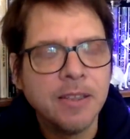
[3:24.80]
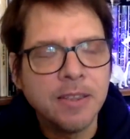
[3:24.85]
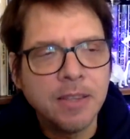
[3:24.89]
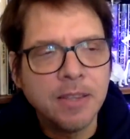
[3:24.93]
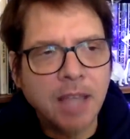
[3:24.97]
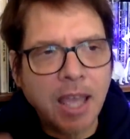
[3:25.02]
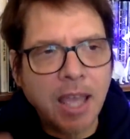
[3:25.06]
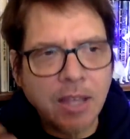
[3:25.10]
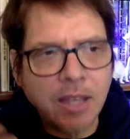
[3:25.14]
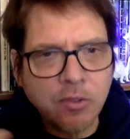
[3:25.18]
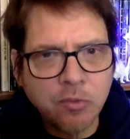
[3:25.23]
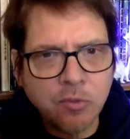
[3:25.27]

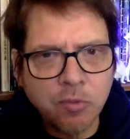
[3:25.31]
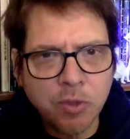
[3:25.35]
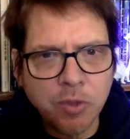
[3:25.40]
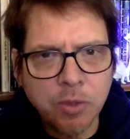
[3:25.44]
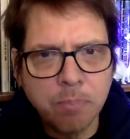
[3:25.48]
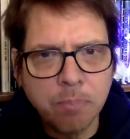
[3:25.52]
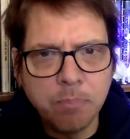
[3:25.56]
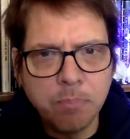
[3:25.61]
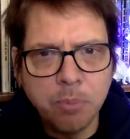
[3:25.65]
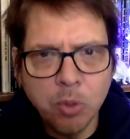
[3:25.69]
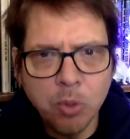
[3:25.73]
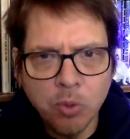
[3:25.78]
as for the
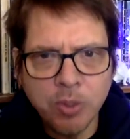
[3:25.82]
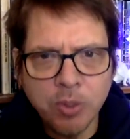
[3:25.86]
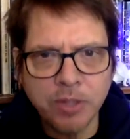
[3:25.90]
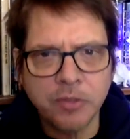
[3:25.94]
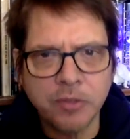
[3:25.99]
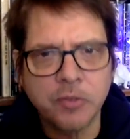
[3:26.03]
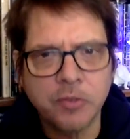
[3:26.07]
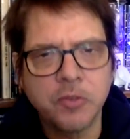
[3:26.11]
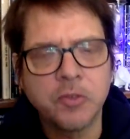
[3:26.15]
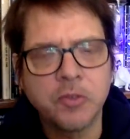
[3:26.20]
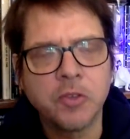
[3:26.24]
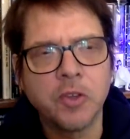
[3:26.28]

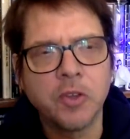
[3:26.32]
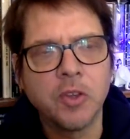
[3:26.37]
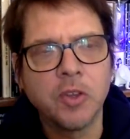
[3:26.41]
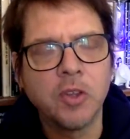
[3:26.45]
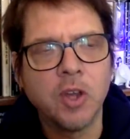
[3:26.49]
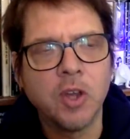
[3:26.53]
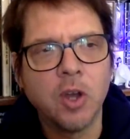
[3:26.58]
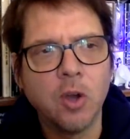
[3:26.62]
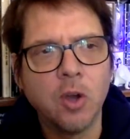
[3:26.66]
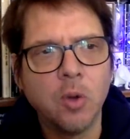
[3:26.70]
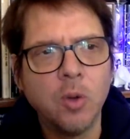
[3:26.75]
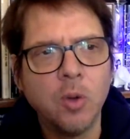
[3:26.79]
Buddhists,
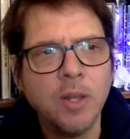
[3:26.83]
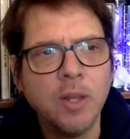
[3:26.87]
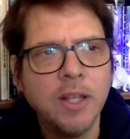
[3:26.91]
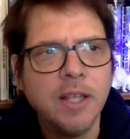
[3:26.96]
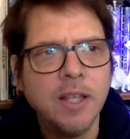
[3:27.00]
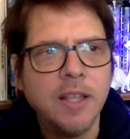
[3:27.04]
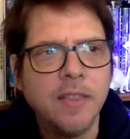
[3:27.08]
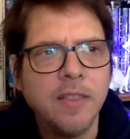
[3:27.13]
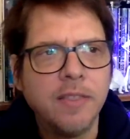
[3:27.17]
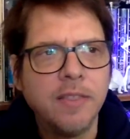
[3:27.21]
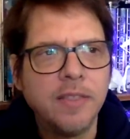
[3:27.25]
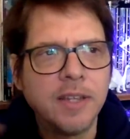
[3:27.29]
though,
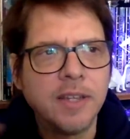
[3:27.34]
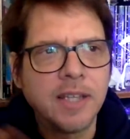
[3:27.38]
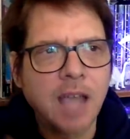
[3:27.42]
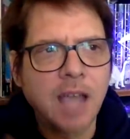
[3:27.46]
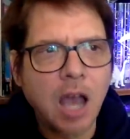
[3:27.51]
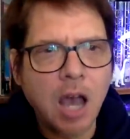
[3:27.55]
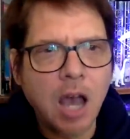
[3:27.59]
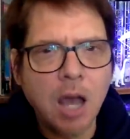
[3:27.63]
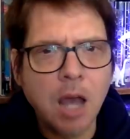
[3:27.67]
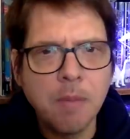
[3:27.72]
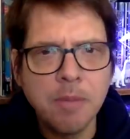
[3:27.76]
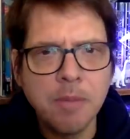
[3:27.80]
the
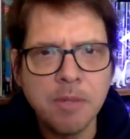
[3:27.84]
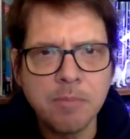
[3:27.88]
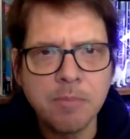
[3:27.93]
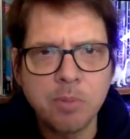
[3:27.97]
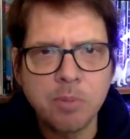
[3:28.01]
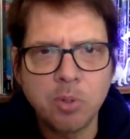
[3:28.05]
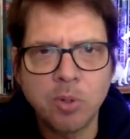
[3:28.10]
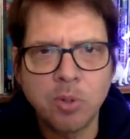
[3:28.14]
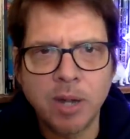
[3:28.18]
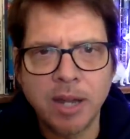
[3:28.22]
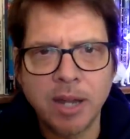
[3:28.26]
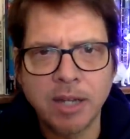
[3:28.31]
common
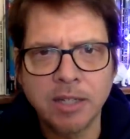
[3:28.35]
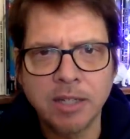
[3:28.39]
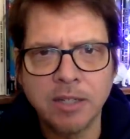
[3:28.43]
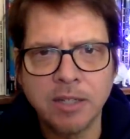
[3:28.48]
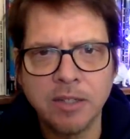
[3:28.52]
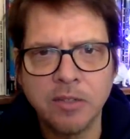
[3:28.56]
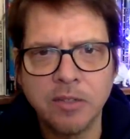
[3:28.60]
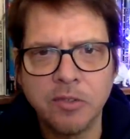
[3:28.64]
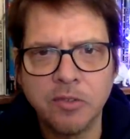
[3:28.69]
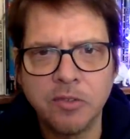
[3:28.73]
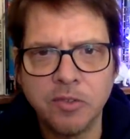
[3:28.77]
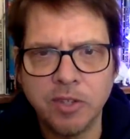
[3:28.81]

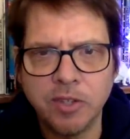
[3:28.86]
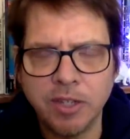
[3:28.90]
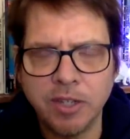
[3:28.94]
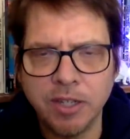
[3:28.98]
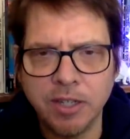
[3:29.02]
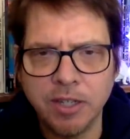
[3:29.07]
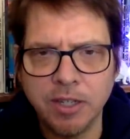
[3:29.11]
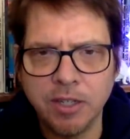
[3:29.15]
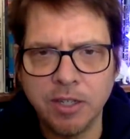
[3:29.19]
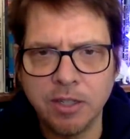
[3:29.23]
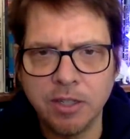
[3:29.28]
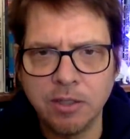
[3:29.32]
practice
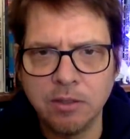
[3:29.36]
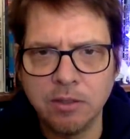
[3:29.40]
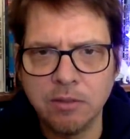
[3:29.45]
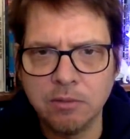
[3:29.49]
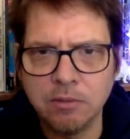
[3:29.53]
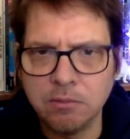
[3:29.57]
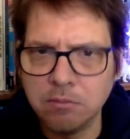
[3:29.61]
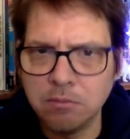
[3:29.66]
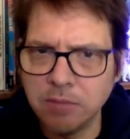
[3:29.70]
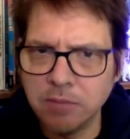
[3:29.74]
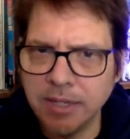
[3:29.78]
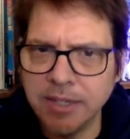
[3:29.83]

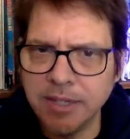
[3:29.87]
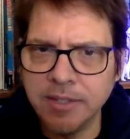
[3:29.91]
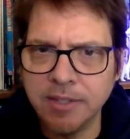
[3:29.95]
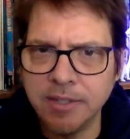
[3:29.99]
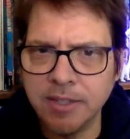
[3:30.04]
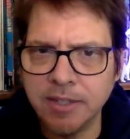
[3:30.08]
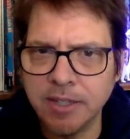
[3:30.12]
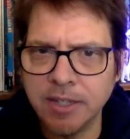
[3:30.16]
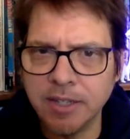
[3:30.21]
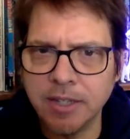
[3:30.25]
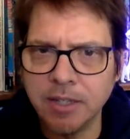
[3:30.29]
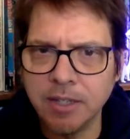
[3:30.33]
in
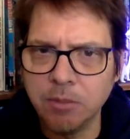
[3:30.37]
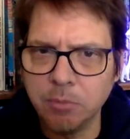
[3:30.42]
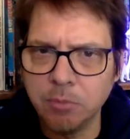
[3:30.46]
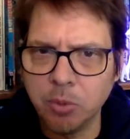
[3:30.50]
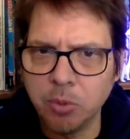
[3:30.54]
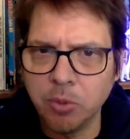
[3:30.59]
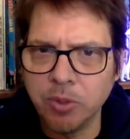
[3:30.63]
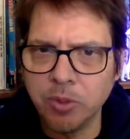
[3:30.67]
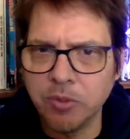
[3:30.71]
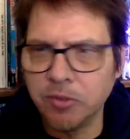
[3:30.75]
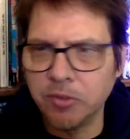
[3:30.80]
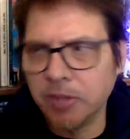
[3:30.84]
India in
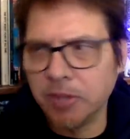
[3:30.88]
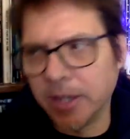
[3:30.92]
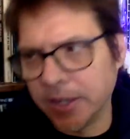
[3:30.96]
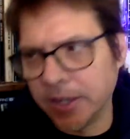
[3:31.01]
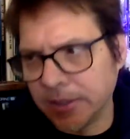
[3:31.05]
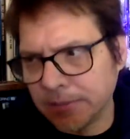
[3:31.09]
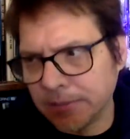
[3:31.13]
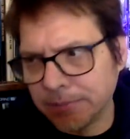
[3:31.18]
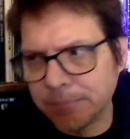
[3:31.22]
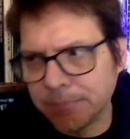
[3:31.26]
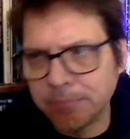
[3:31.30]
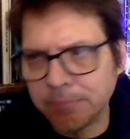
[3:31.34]
Buddha's day,
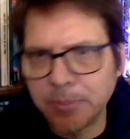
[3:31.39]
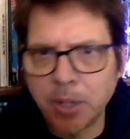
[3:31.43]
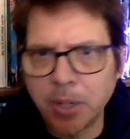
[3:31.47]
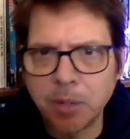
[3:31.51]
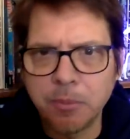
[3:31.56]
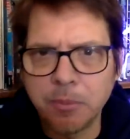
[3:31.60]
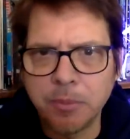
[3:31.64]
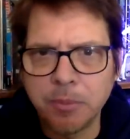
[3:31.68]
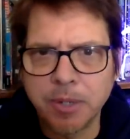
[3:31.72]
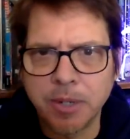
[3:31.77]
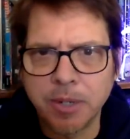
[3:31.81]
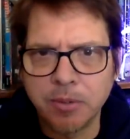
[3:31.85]
and
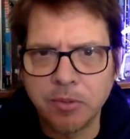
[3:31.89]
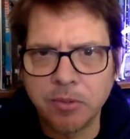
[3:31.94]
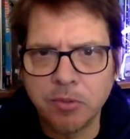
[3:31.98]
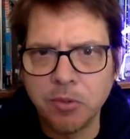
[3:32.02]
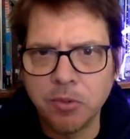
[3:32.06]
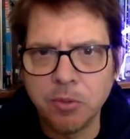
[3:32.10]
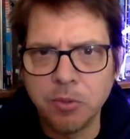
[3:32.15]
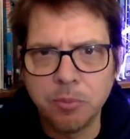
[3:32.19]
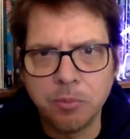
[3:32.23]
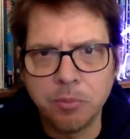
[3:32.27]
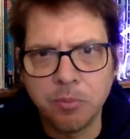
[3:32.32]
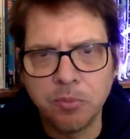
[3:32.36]
probably I
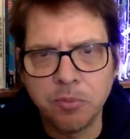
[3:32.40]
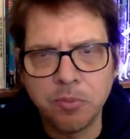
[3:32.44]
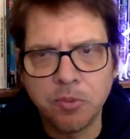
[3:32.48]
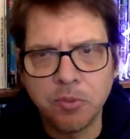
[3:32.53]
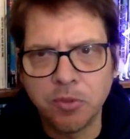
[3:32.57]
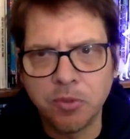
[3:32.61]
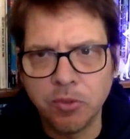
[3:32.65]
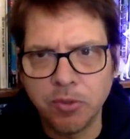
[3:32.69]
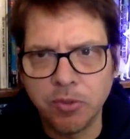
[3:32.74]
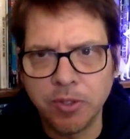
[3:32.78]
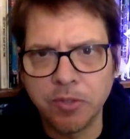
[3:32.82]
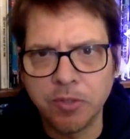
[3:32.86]
assume
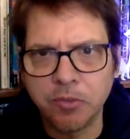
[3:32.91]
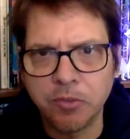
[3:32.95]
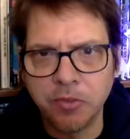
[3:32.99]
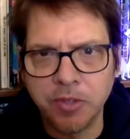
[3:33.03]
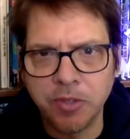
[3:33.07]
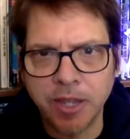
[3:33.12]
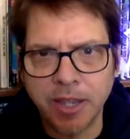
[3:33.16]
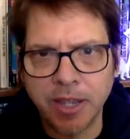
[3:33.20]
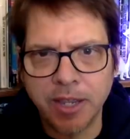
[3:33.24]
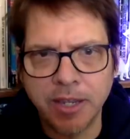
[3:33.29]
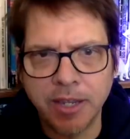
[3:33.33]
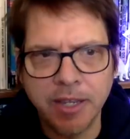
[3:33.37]
to this
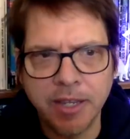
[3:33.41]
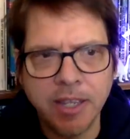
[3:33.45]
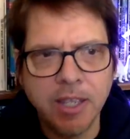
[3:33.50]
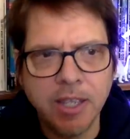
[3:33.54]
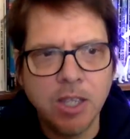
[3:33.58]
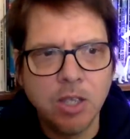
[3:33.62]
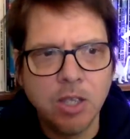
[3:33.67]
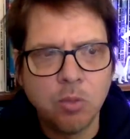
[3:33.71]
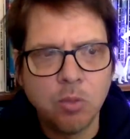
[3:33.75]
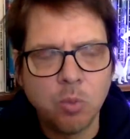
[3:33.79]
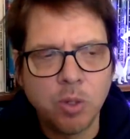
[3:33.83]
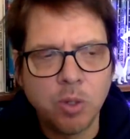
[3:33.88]
day,
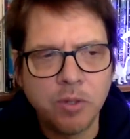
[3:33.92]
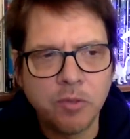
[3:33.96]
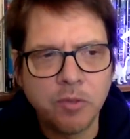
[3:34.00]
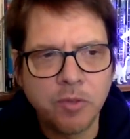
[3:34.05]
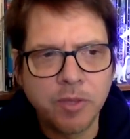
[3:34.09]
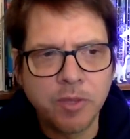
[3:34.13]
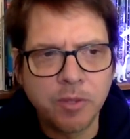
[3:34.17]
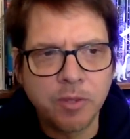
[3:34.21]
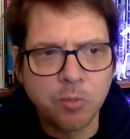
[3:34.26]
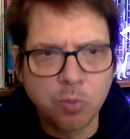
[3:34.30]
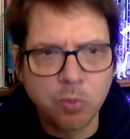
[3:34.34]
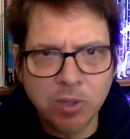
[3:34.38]
was
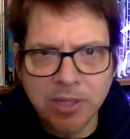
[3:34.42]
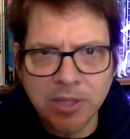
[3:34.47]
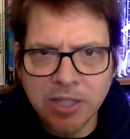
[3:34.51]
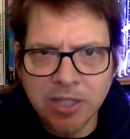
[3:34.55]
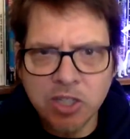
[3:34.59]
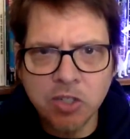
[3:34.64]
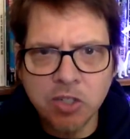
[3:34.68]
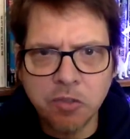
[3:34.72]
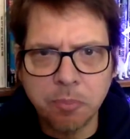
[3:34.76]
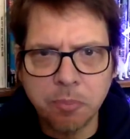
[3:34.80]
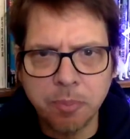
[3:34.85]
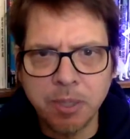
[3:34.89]
that
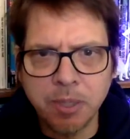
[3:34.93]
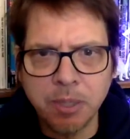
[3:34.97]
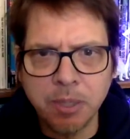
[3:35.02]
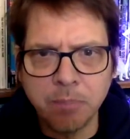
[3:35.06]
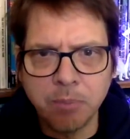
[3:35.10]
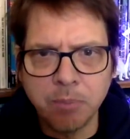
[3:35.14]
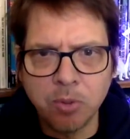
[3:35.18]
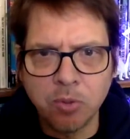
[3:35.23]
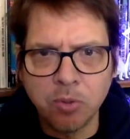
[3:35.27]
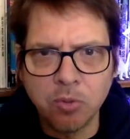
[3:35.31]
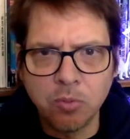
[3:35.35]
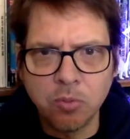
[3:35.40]
religious
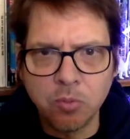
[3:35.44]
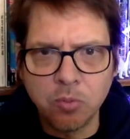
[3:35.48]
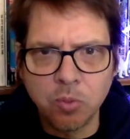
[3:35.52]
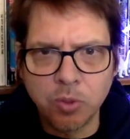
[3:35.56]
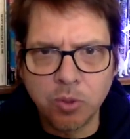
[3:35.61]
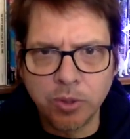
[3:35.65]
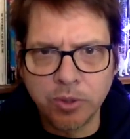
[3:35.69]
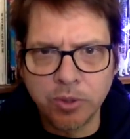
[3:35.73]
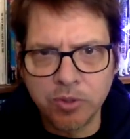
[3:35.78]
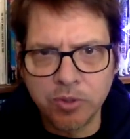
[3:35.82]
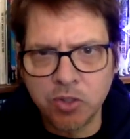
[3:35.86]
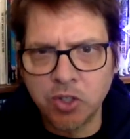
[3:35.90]
people
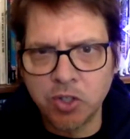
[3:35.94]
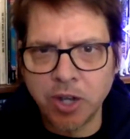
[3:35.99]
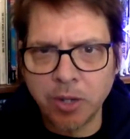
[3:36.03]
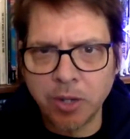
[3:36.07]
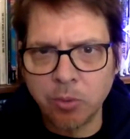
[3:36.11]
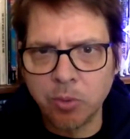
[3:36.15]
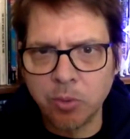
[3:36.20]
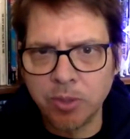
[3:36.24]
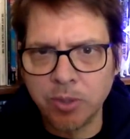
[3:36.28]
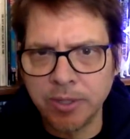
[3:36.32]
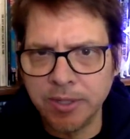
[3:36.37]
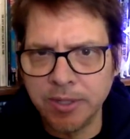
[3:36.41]
were
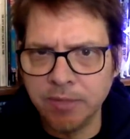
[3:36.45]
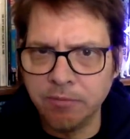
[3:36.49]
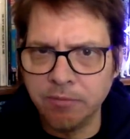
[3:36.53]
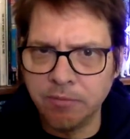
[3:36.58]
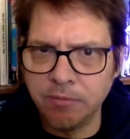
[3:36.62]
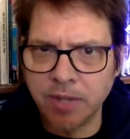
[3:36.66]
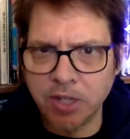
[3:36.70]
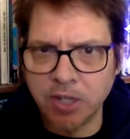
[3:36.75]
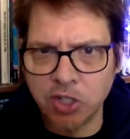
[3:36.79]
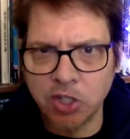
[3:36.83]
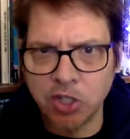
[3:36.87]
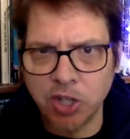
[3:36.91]
generally
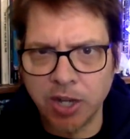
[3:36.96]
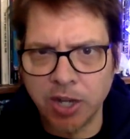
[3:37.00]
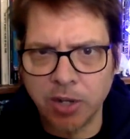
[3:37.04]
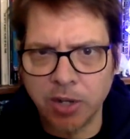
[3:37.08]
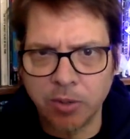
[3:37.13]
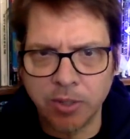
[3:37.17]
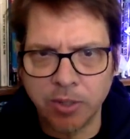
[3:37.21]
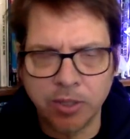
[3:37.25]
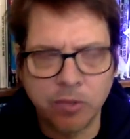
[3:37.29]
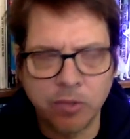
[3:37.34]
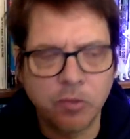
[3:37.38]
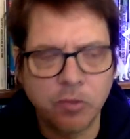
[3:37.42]

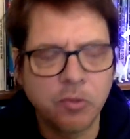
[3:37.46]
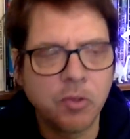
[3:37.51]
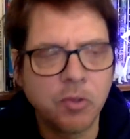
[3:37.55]
vegetarians.